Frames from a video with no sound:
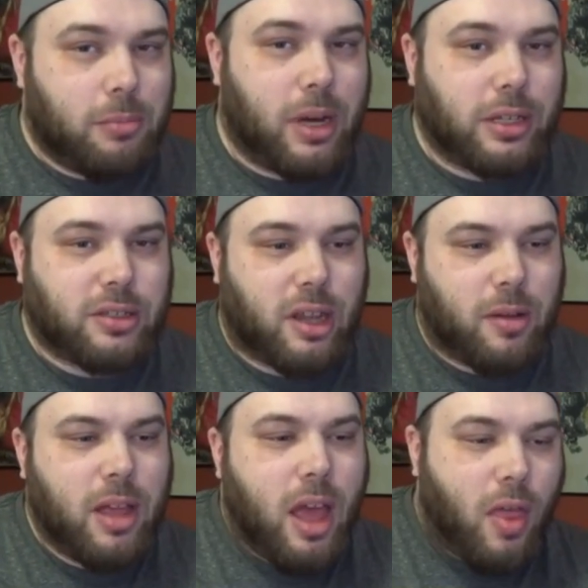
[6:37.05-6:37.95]
But
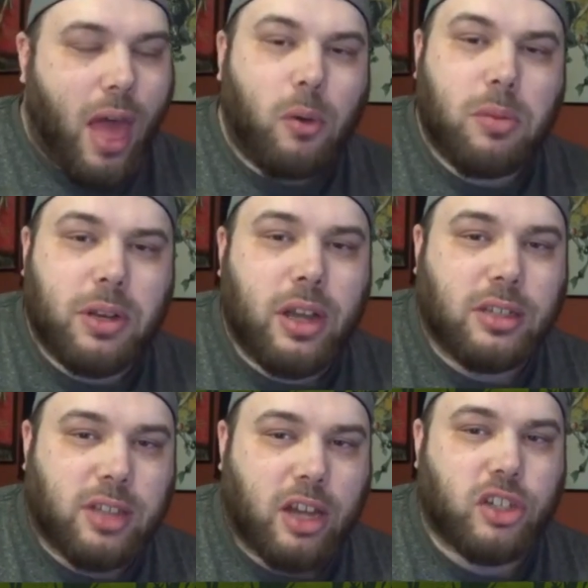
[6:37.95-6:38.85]
that would have been
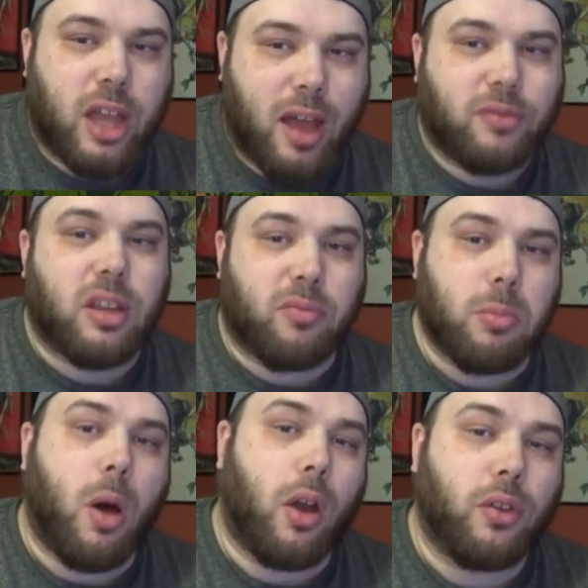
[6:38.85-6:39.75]
nice to actually have
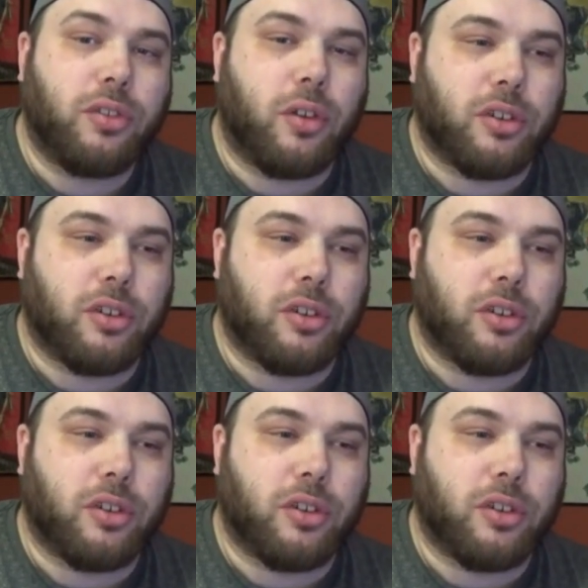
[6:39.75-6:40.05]
separate models,